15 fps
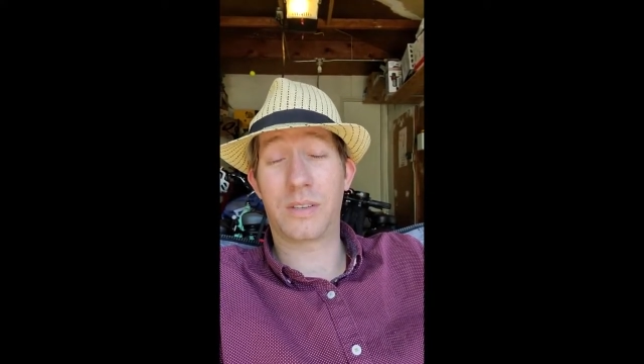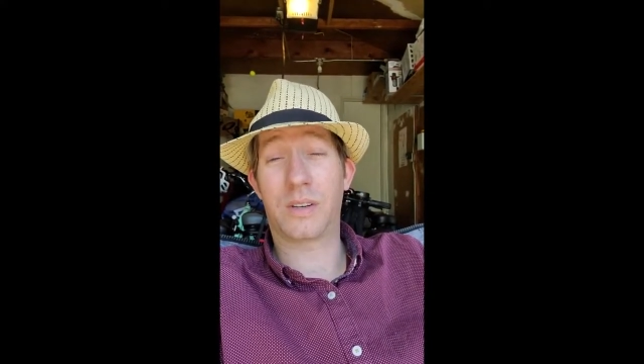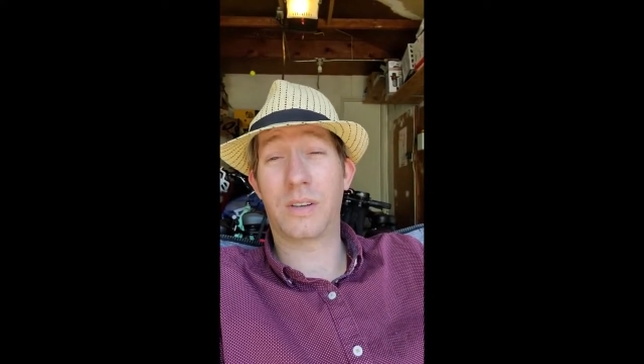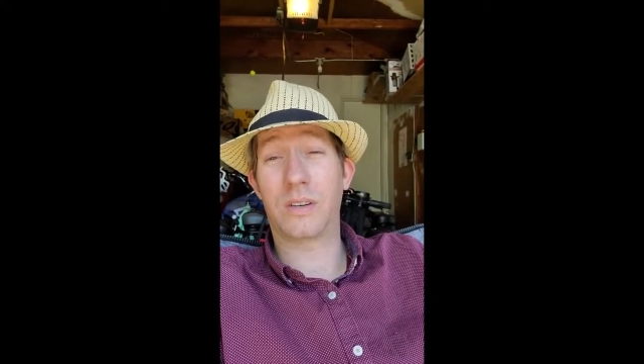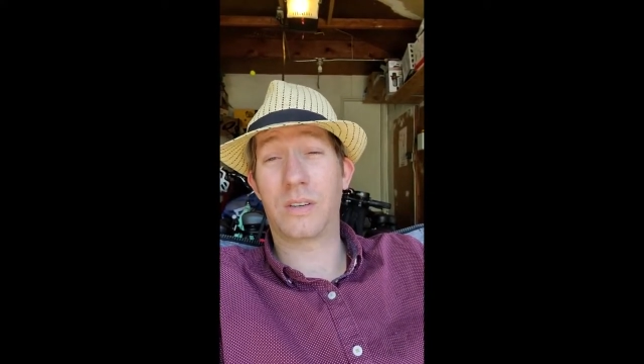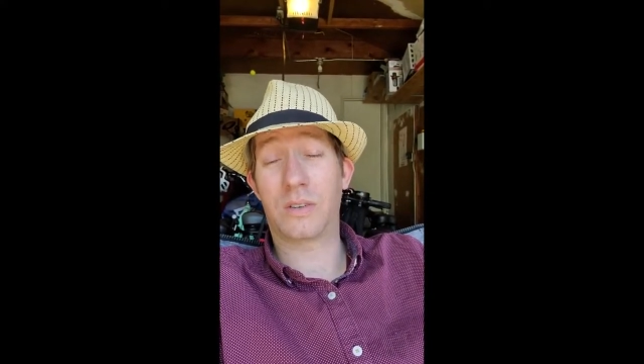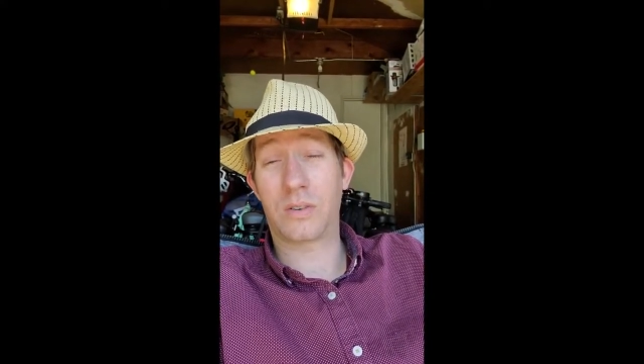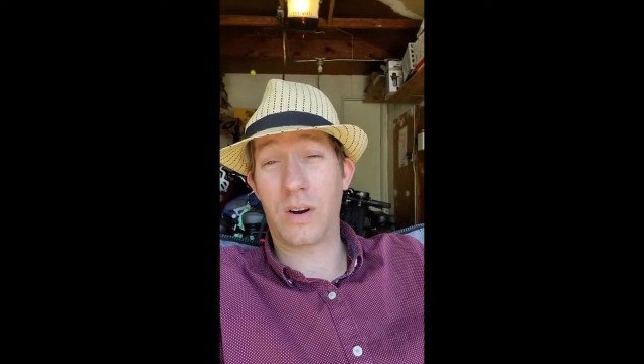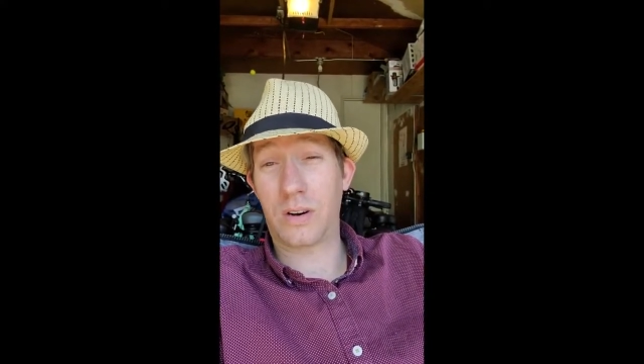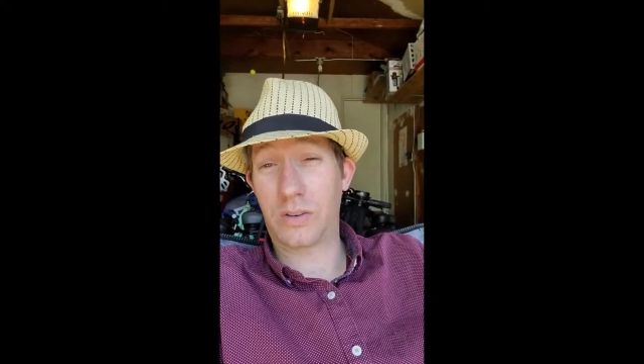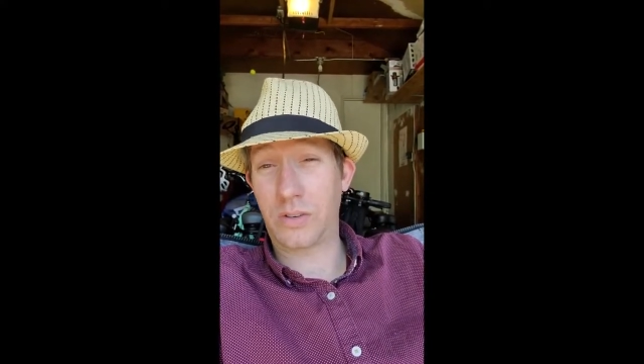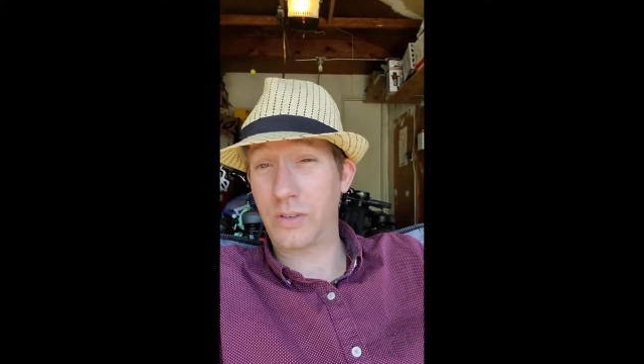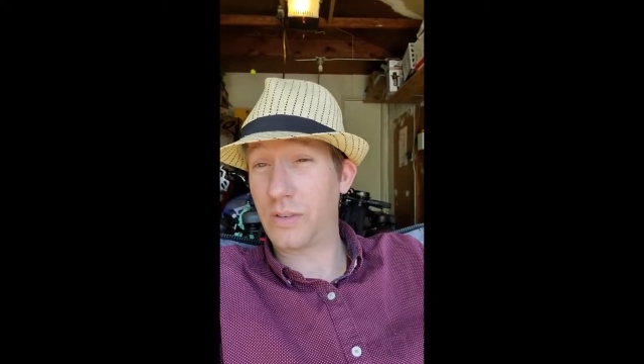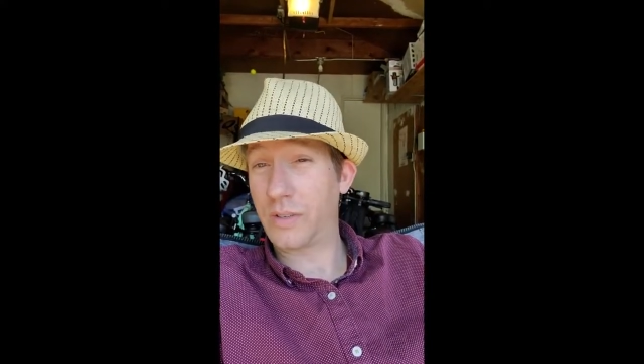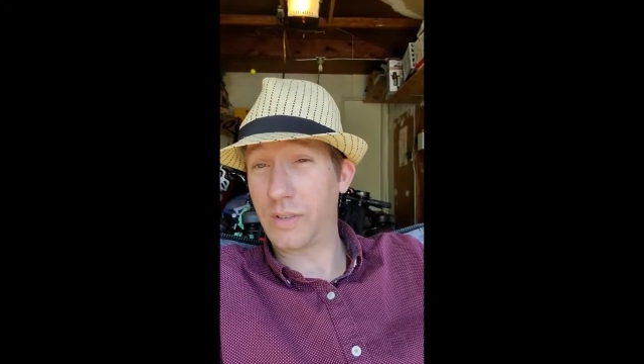
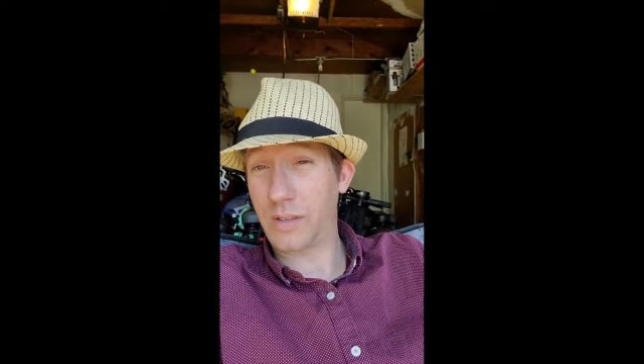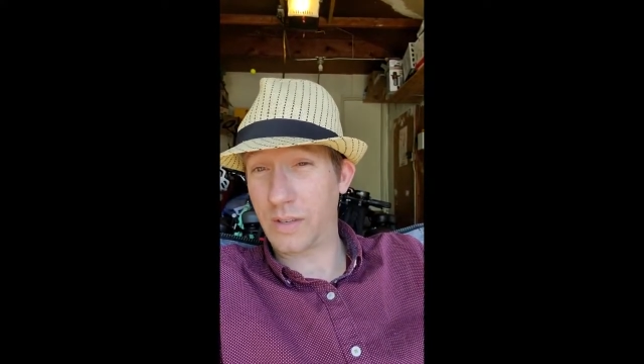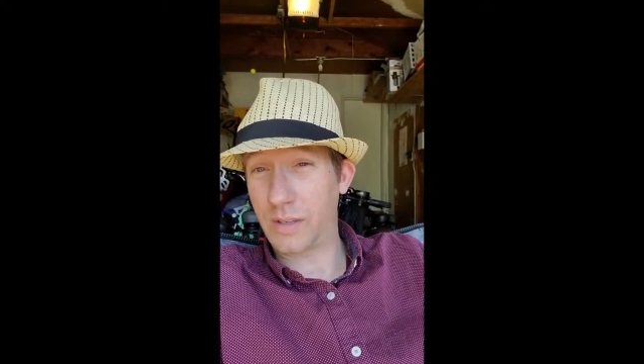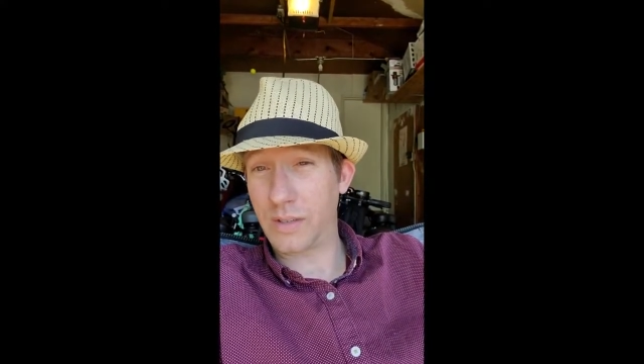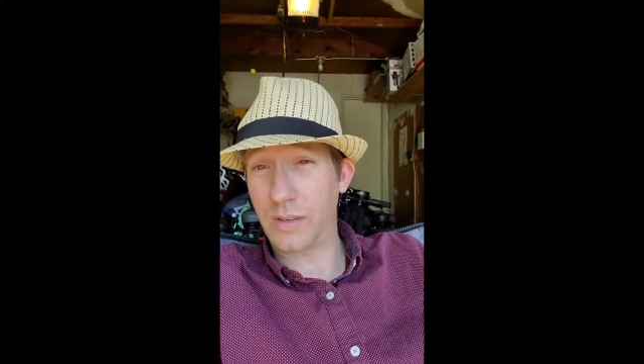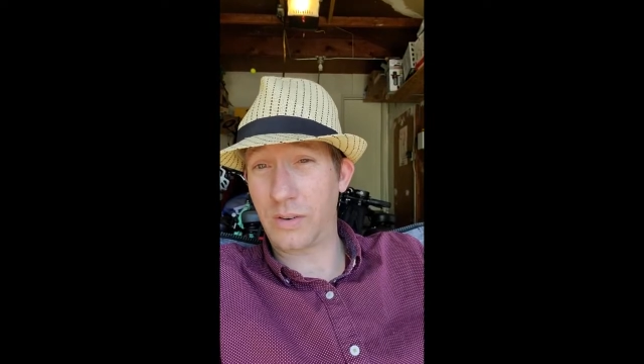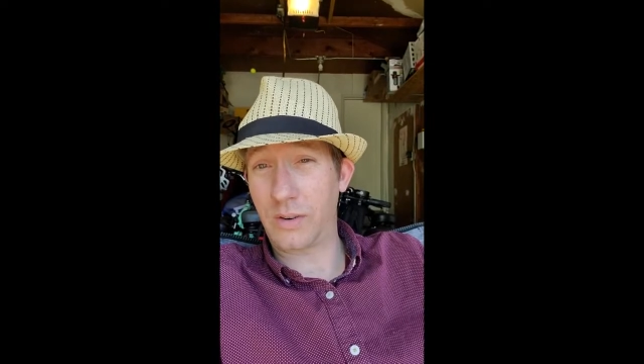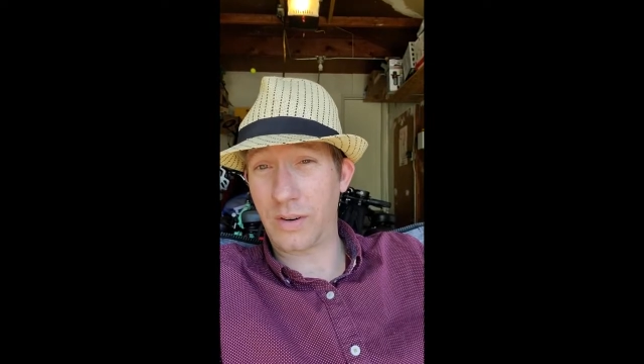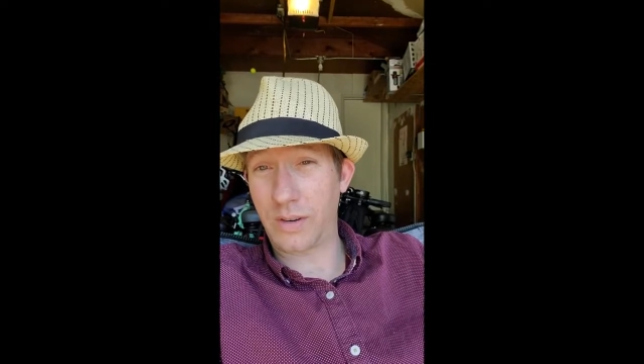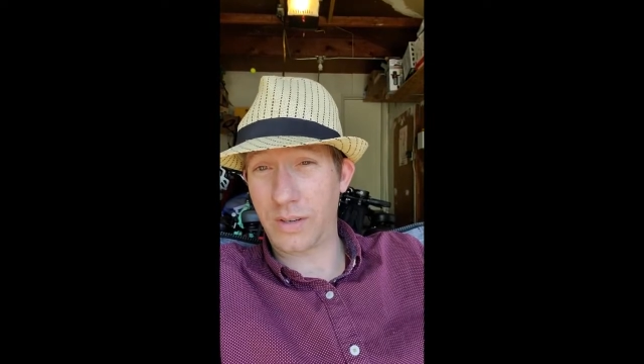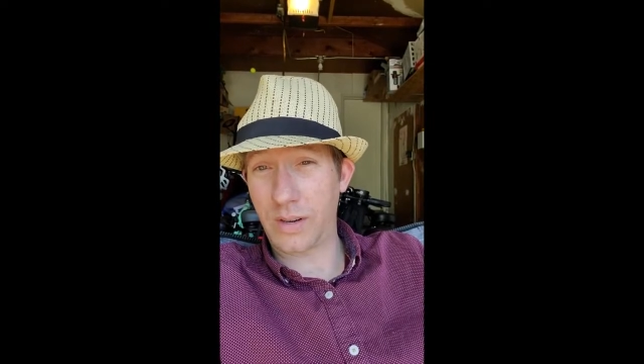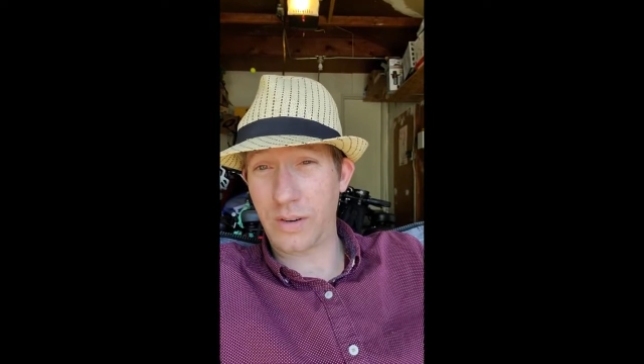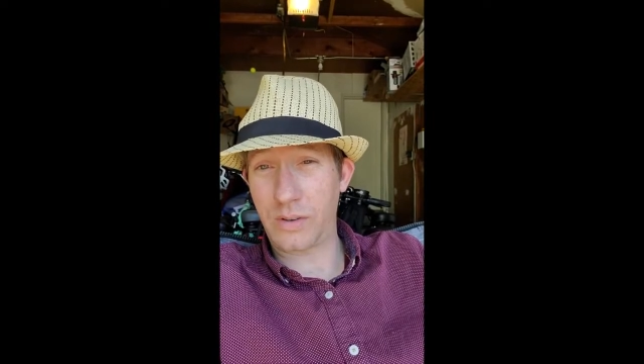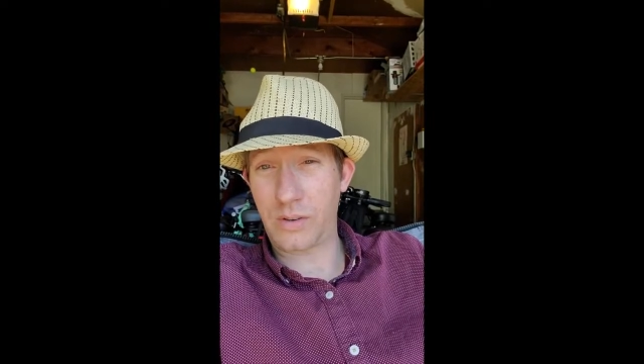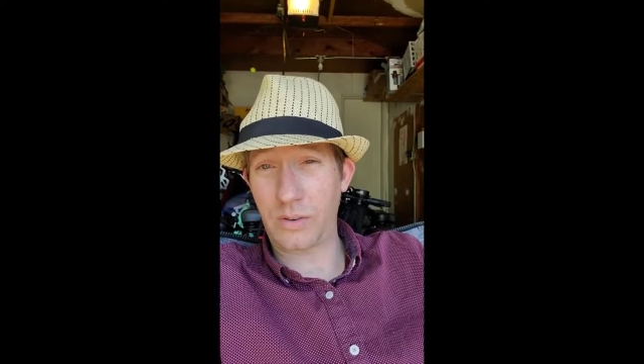construction is considered
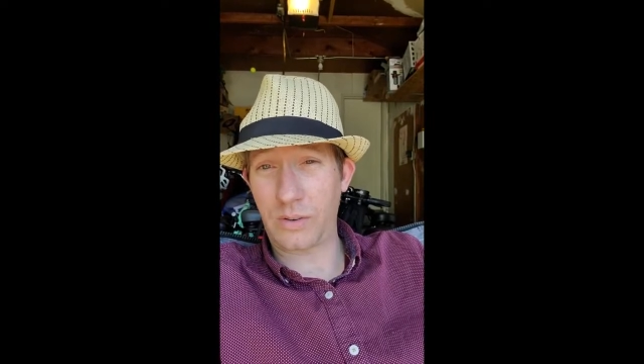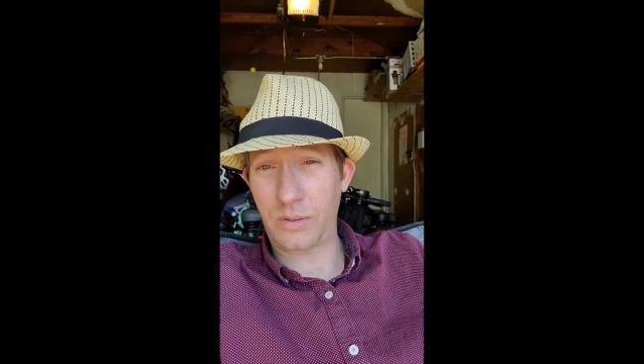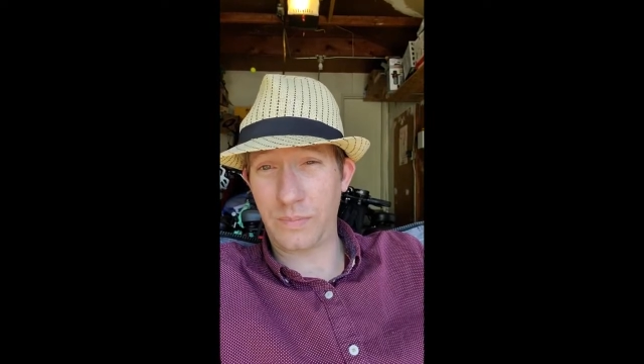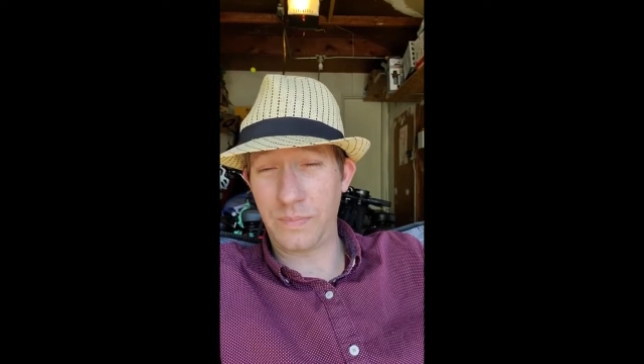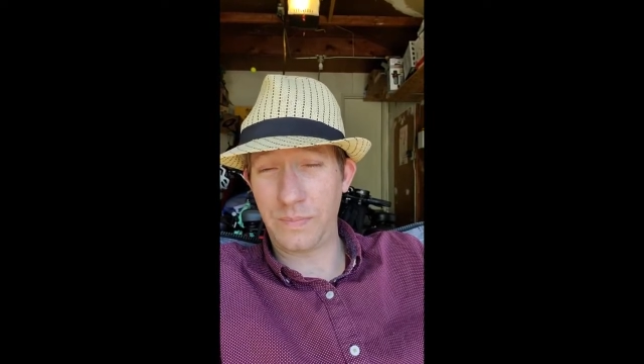essential.